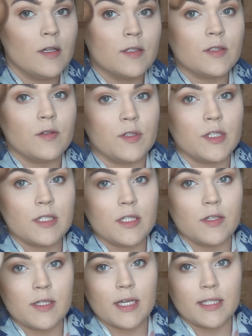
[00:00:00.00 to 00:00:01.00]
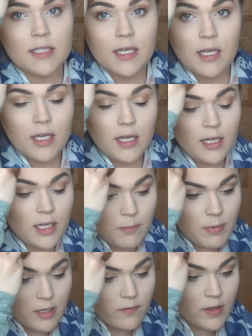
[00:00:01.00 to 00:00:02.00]
So just using a tiny
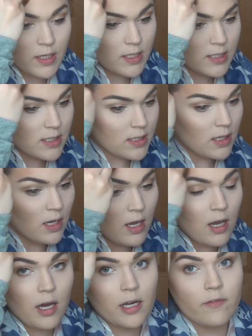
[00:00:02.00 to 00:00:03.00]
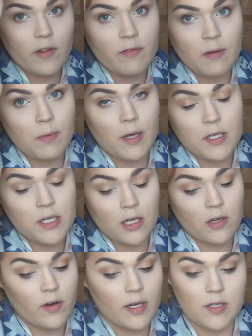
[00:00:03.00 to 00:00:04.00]
bit of this on a fluffy brush,
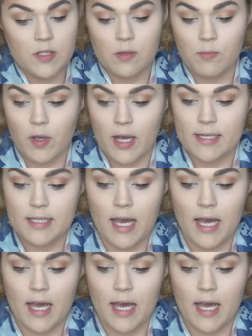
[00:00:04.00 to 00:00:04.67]
I'll go ahead and zoom you guys